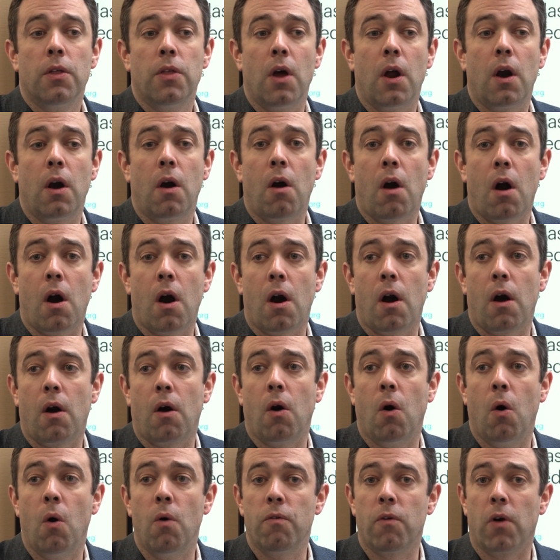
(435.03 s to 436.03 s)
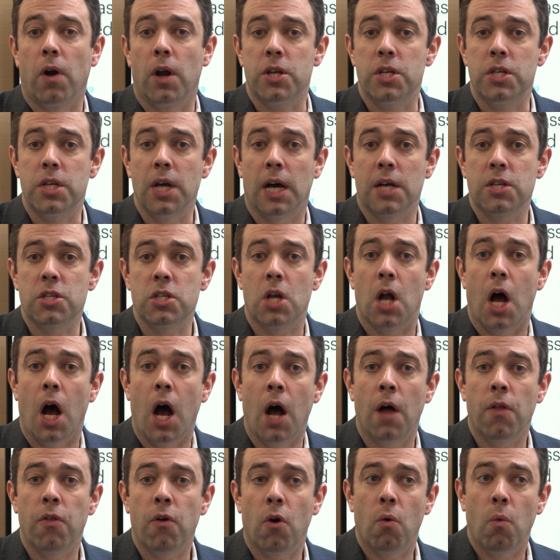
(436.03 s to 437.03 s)
there are over a dozen
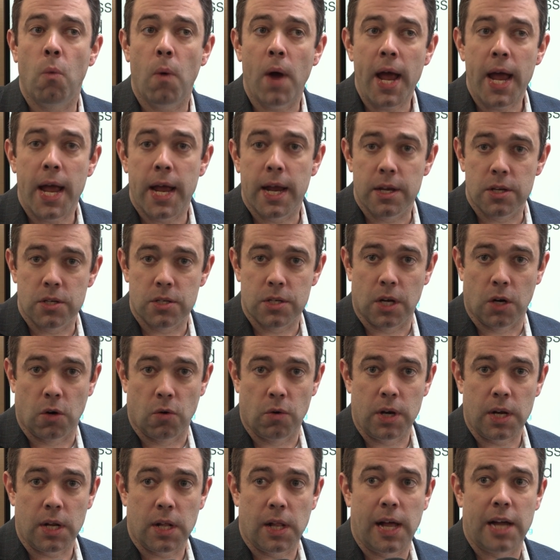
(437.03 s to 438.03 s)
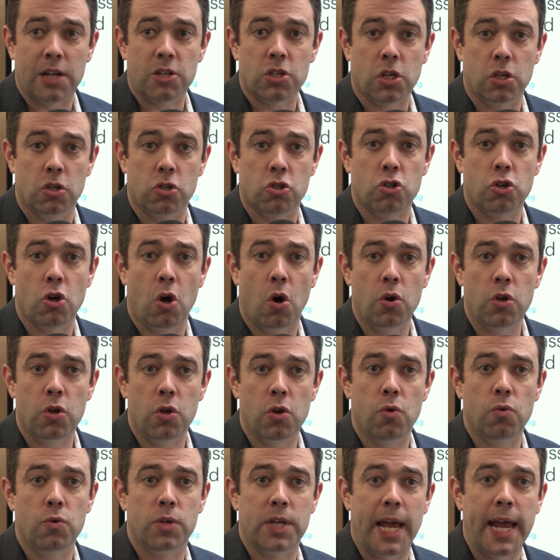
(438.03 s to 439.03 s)
other ways that GreenGlass can show
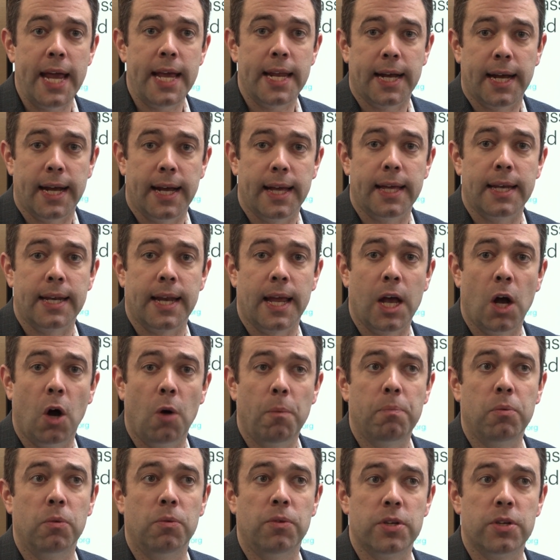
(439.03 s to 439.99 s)
you data and help